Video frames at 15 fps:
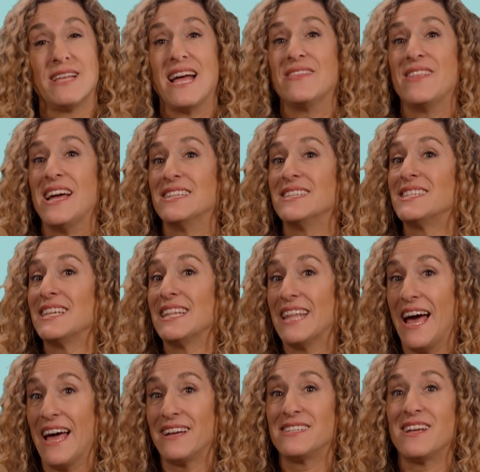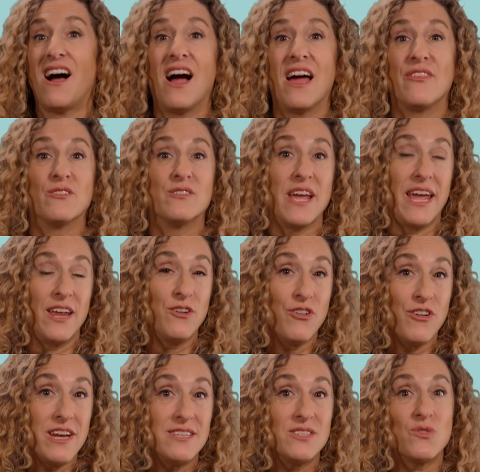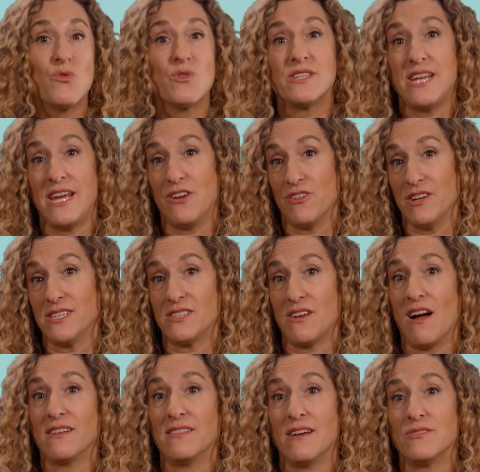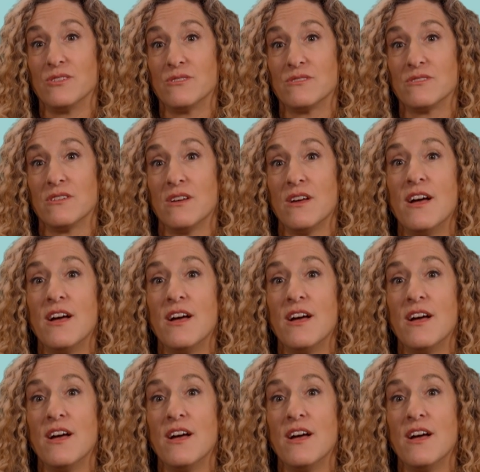and then select either increase or decrease stock levels.